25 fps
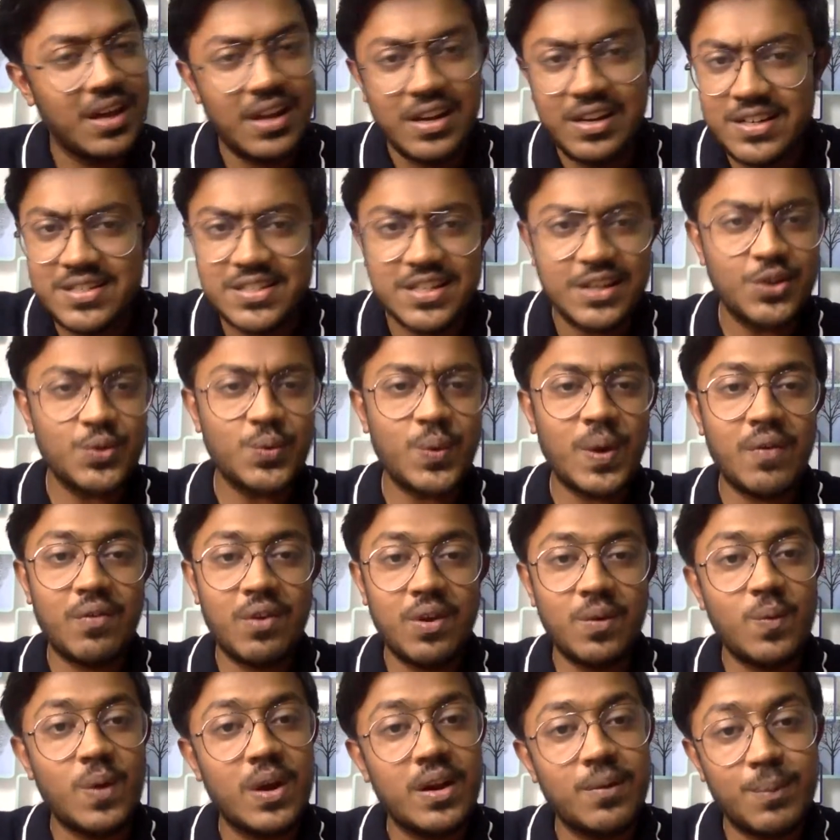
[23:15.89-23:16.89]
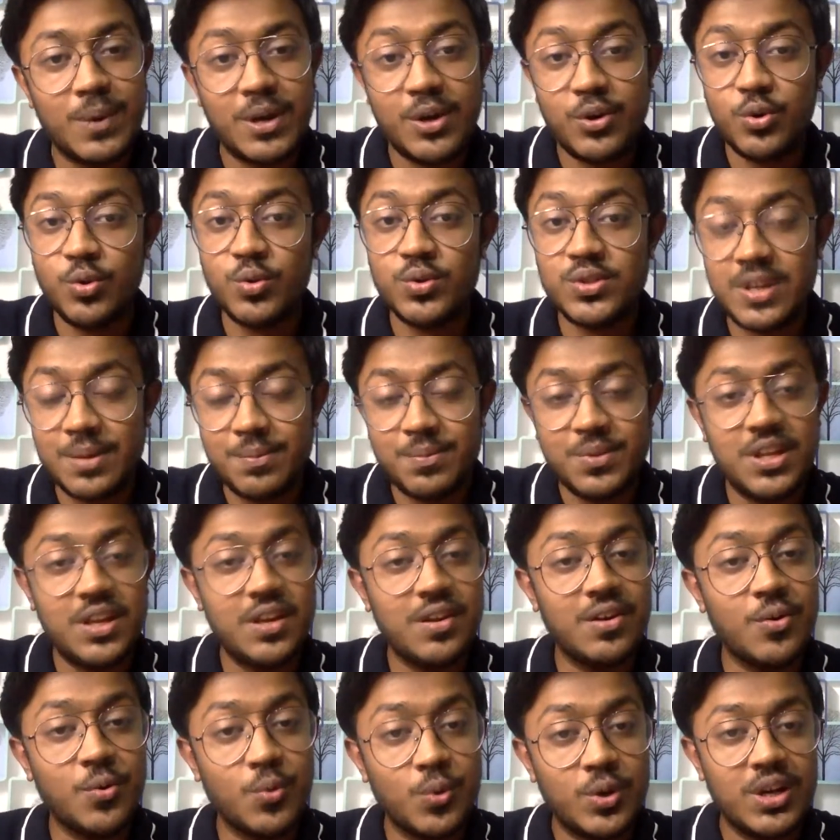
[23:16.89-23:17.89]
Listen to everyone, but do
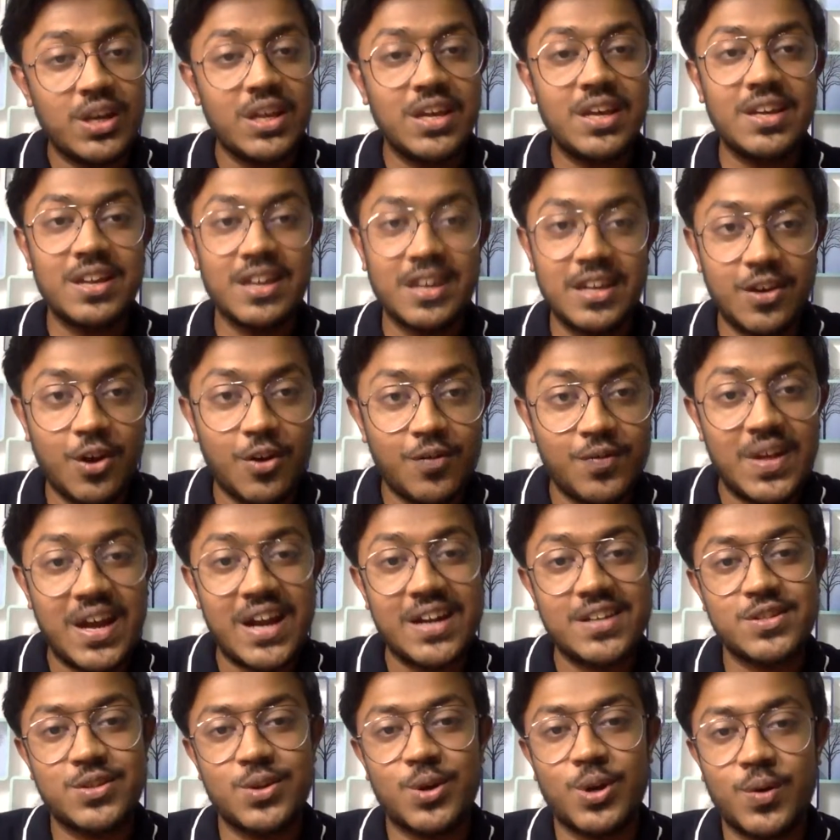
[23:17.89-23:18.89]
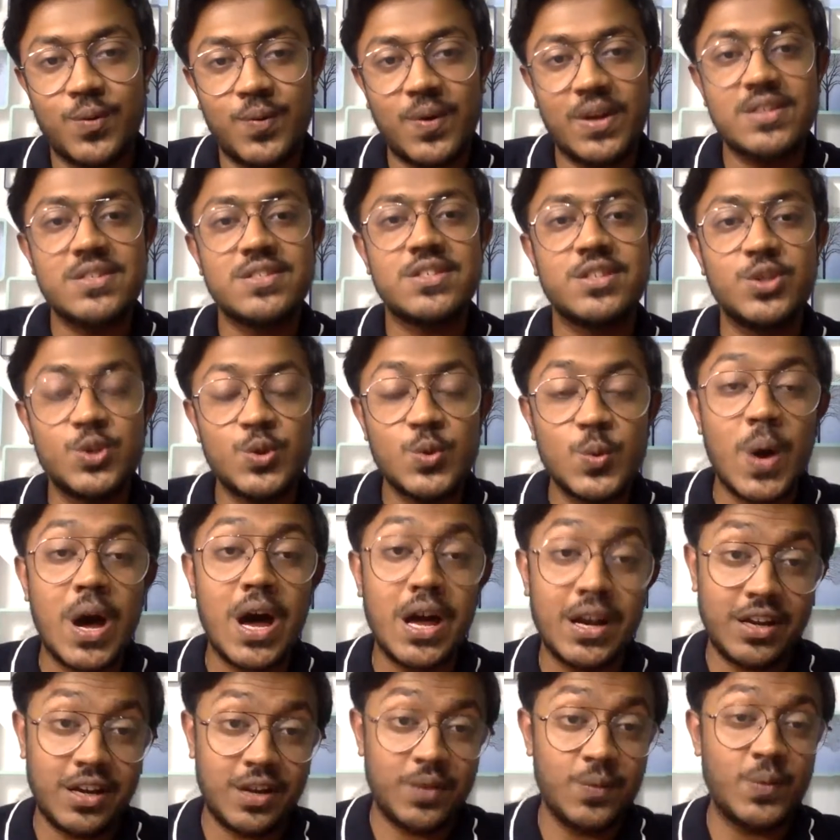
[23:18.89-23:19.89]
something only of that sort once you
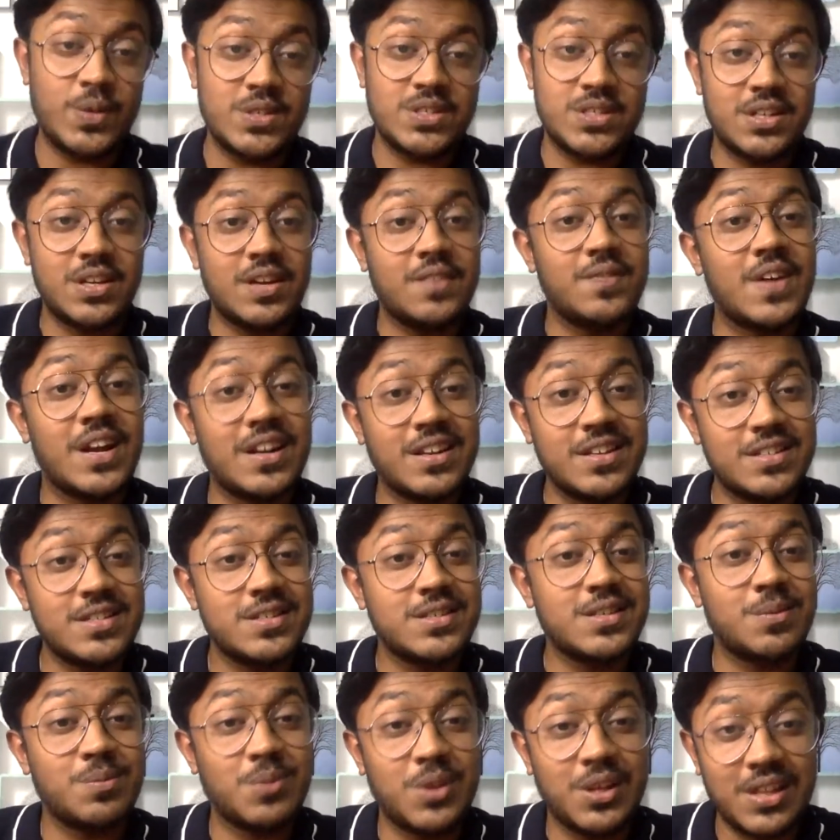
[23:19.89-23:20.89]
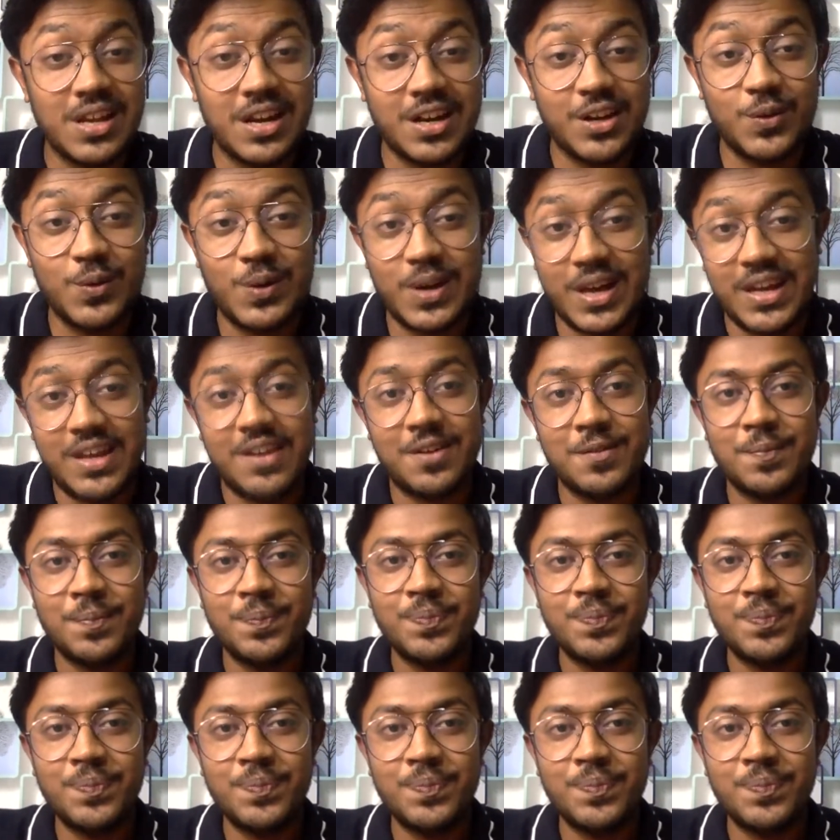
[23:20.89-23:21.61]
are convinced enough that this is something that you like.